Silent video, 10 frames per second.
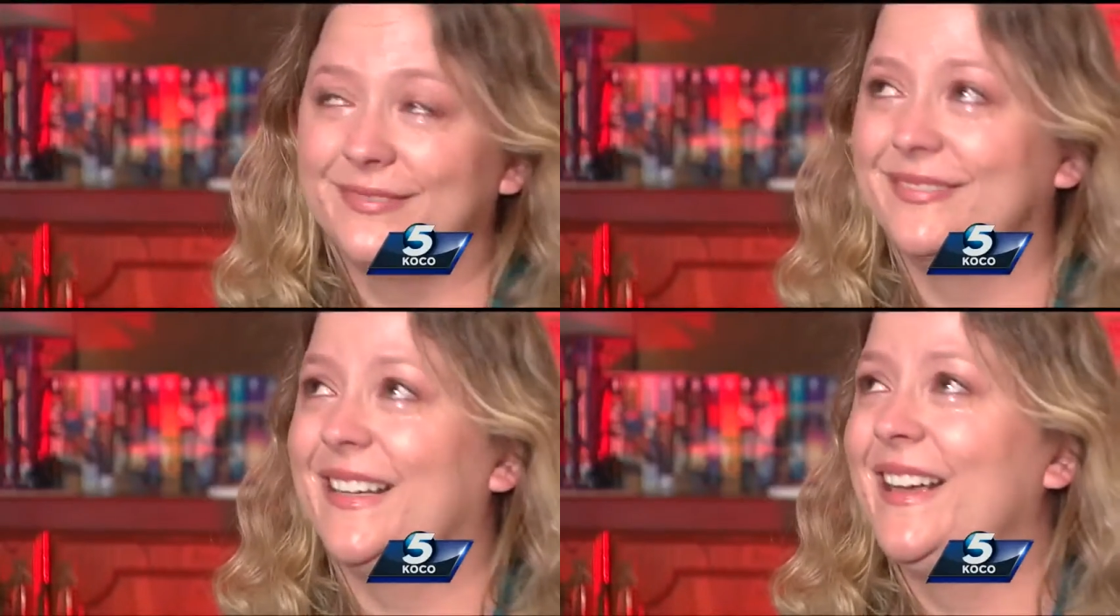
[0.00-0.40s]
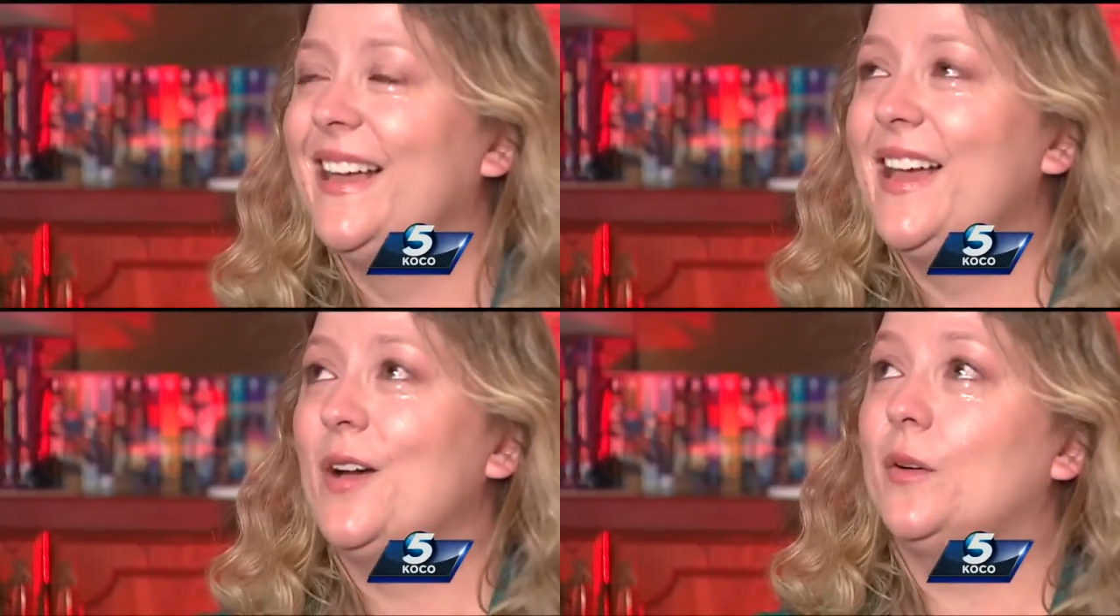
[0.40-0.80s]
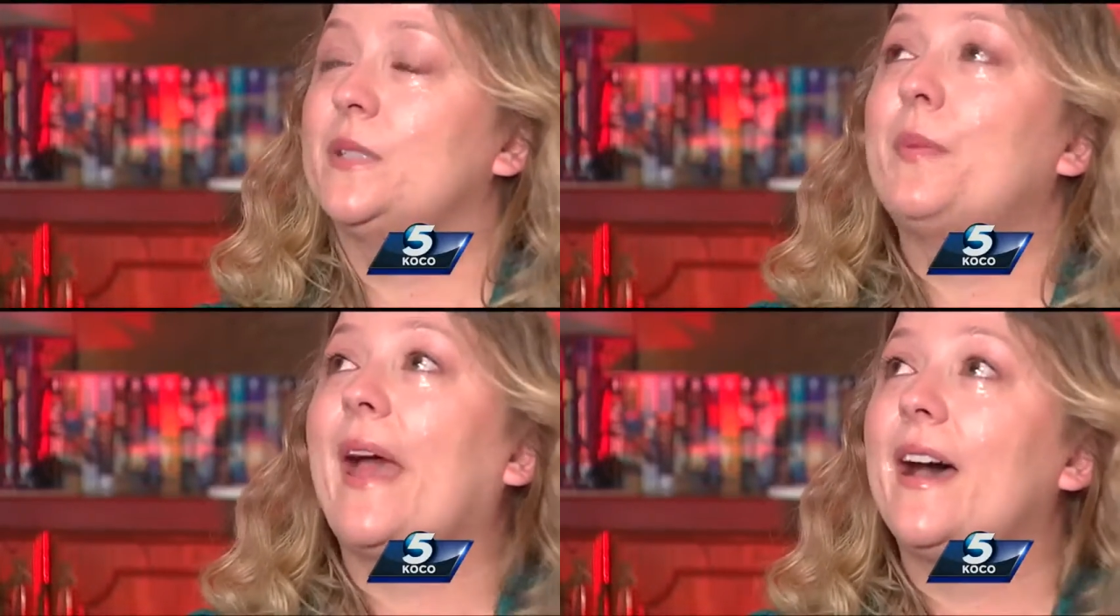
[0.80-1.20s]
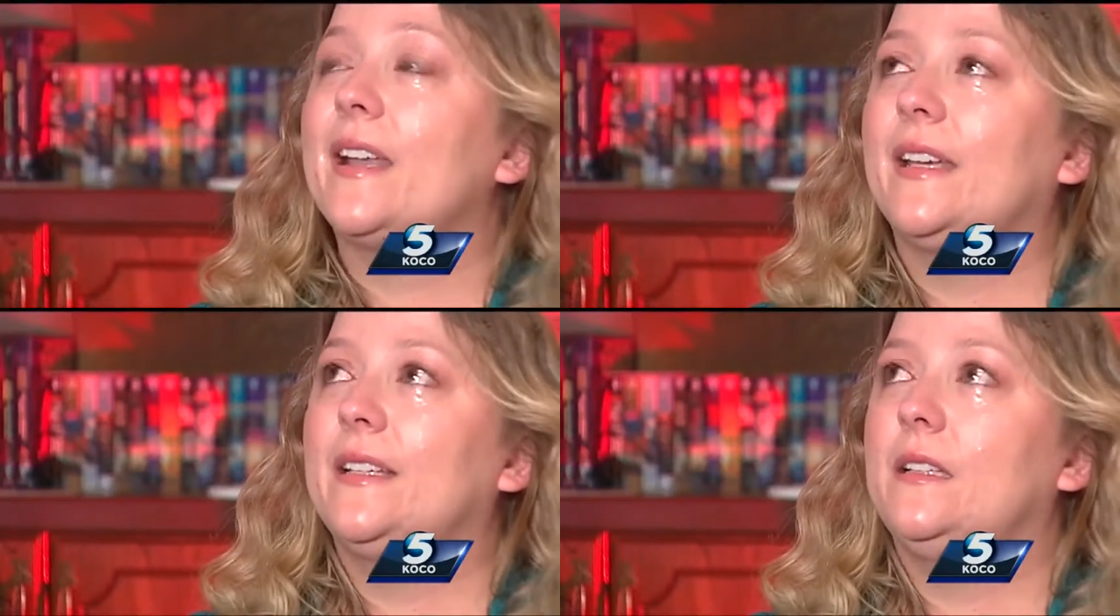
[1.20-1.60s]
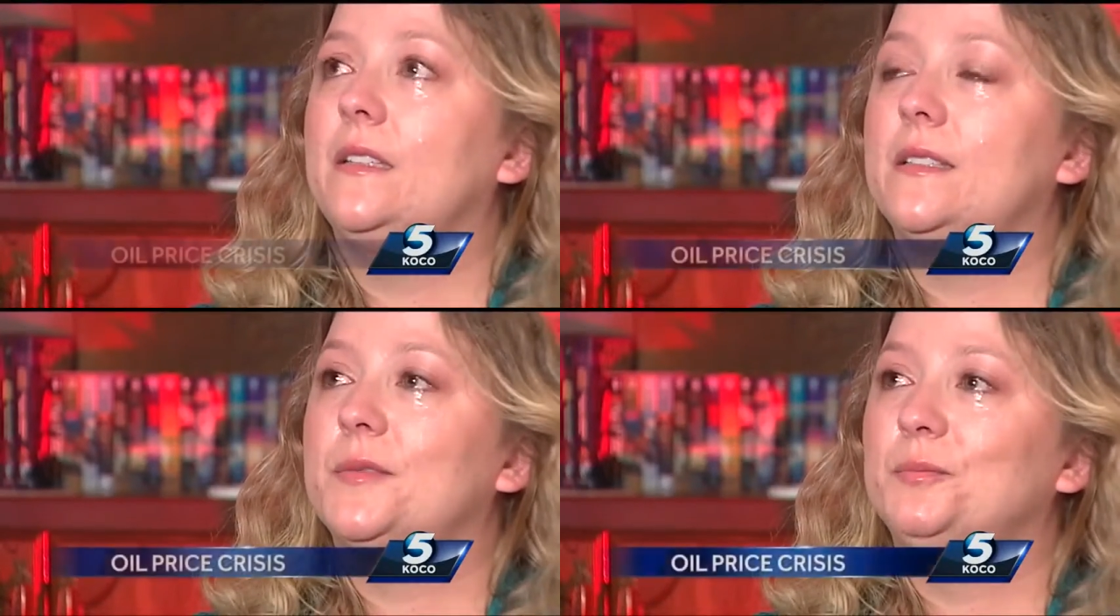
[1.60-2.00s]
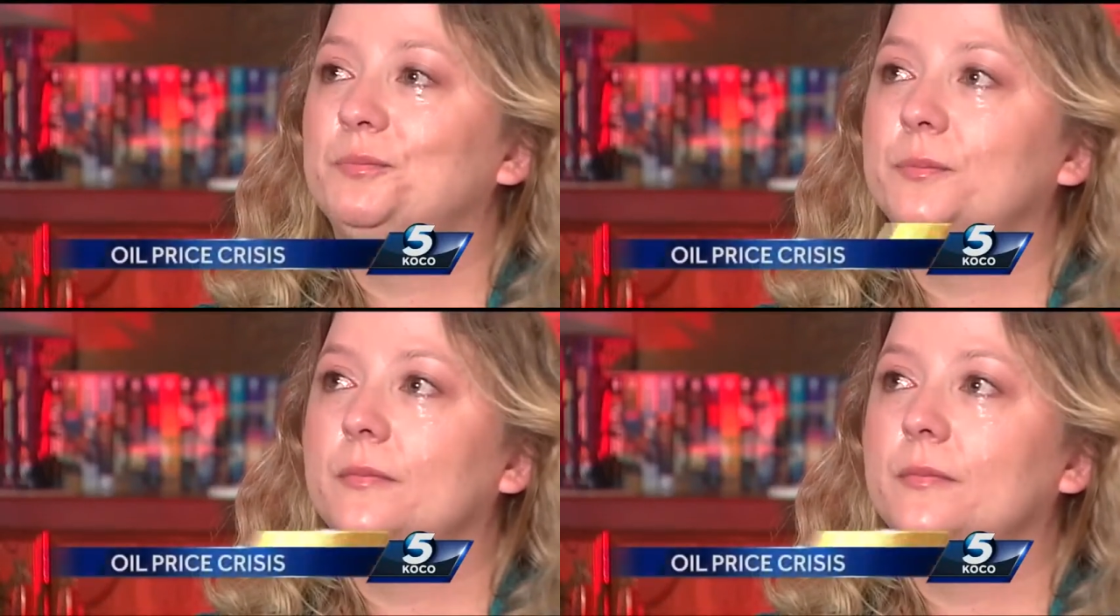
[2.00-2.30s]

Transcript: One of the many faces behind